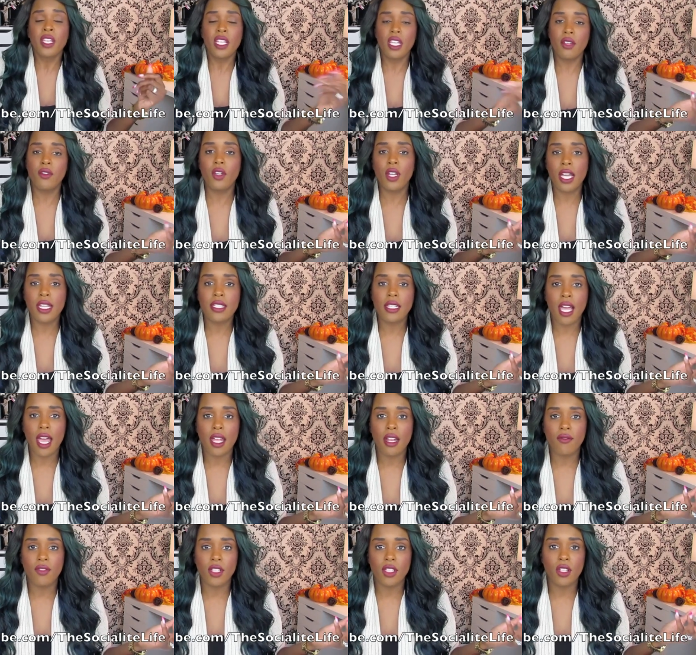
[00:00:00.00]
give you guys
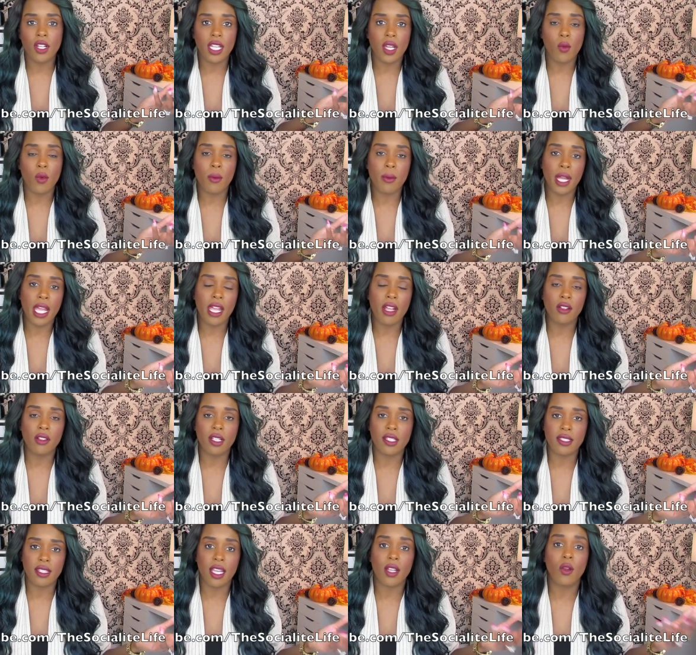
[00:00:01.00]
kind of a look at what my hair
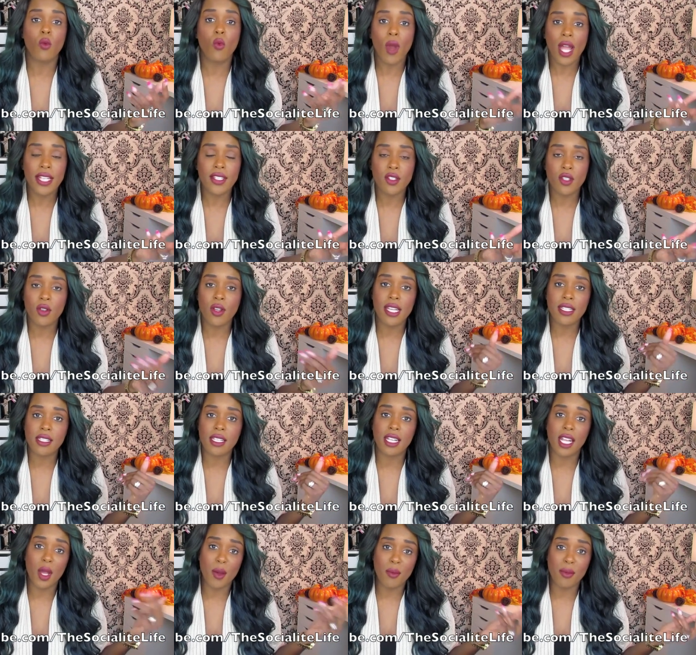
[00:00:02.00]
looks like wet, so you guys
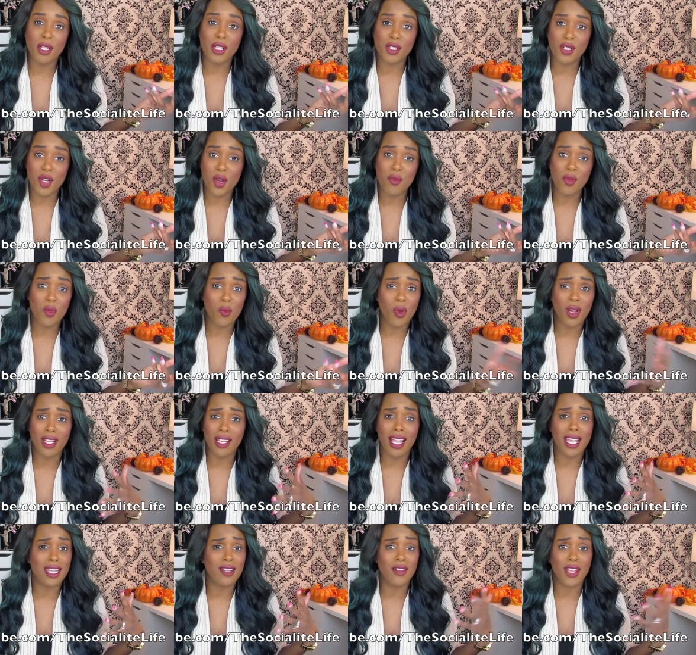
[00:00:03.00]
can help me determine what
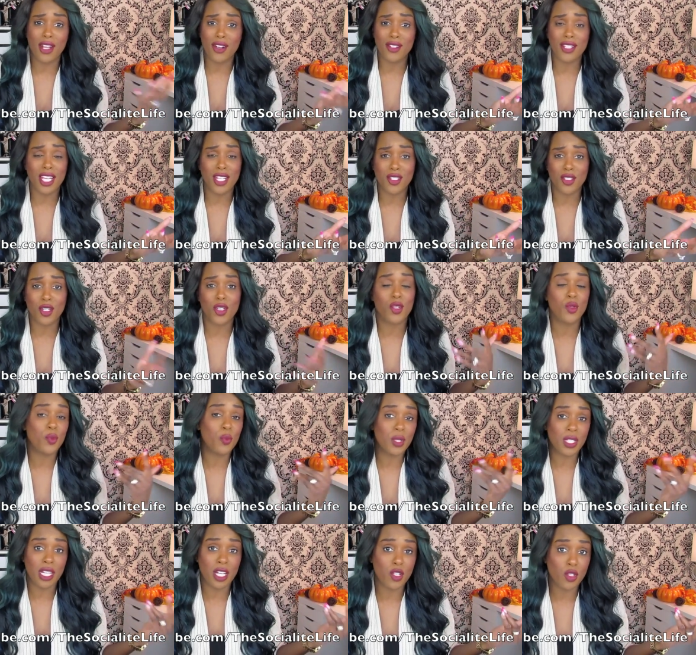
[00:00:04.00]
kind of hair texture you
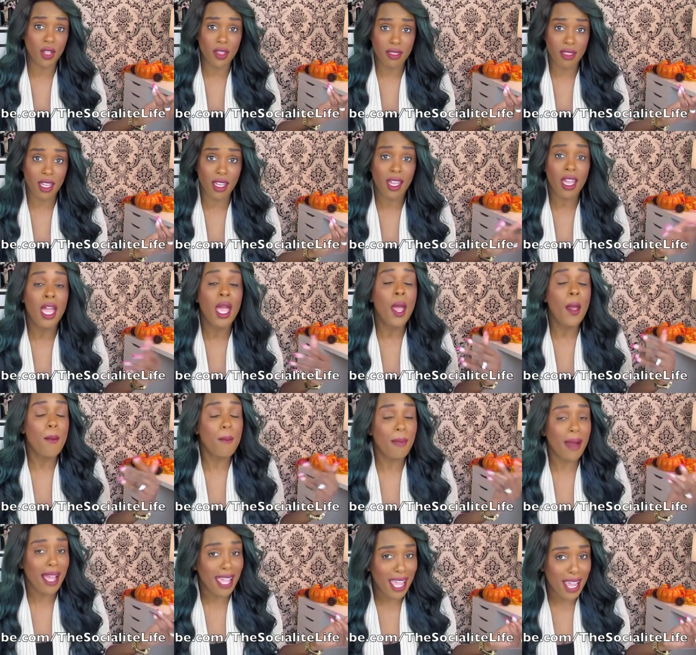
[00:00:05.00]
potentially think
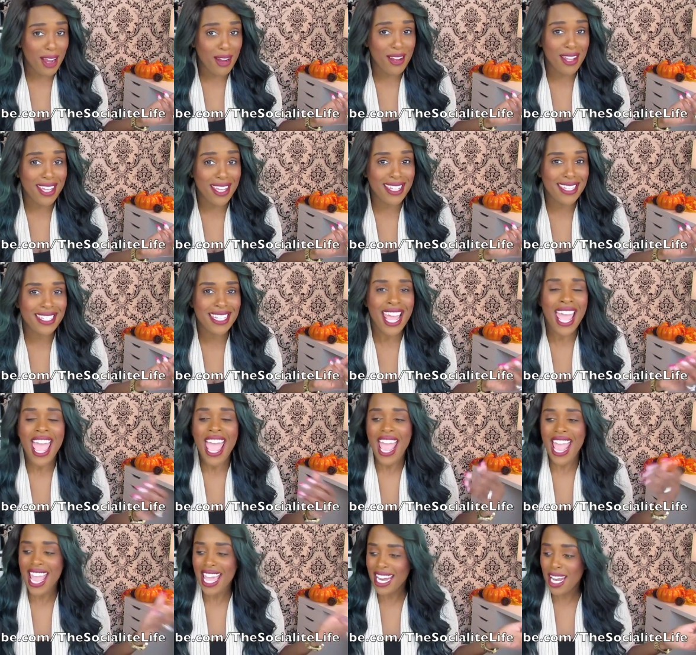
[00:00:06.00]
my hair is.
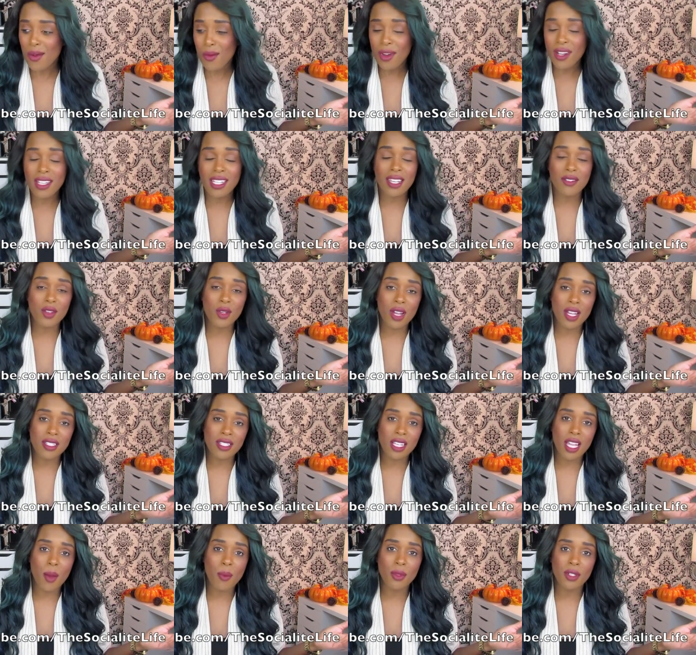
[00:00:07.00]
And I want to give you guys
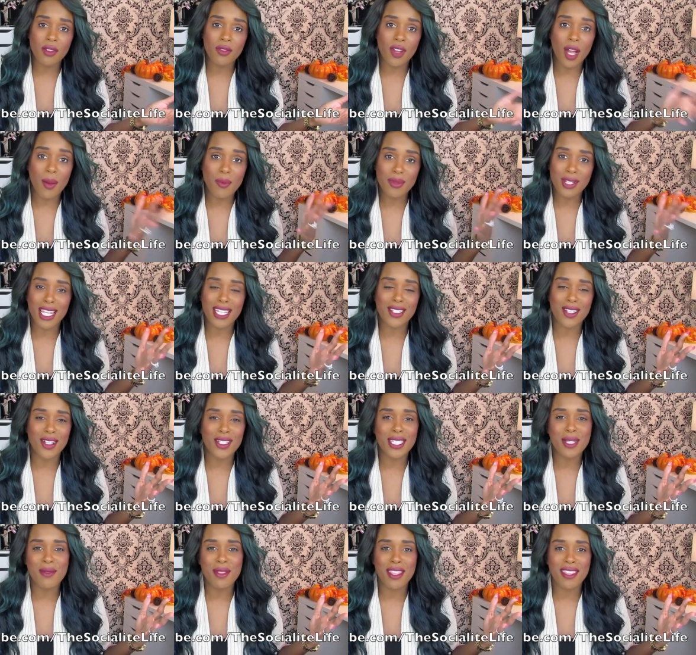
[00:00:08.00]
a couple of updates
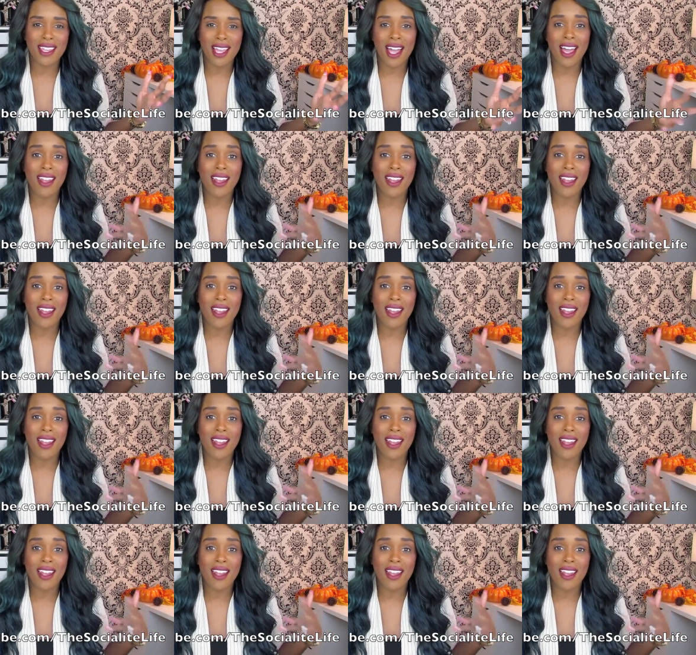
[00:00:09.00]
on some of the